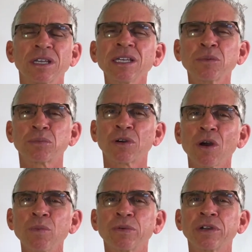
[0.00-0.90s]
It's
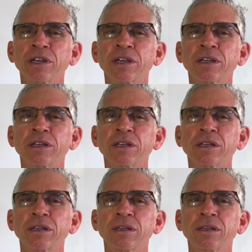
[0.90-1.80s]
inappropriate,
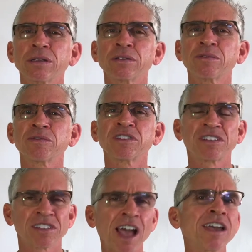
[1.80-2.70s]

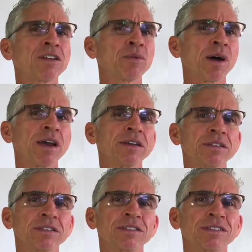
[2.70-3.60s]
societal
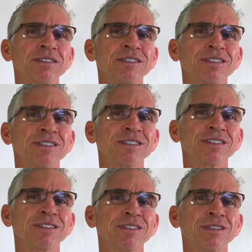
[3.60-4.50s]
wise.
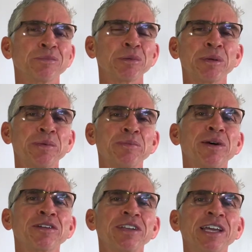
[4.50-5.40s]
But maybe
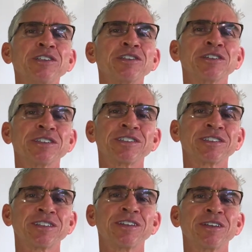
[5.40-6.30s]
Mother Nature
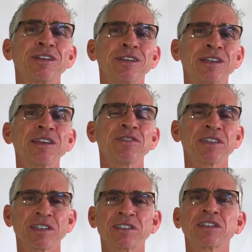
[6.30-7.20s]
is
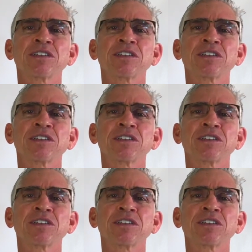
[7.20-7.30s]
giving us a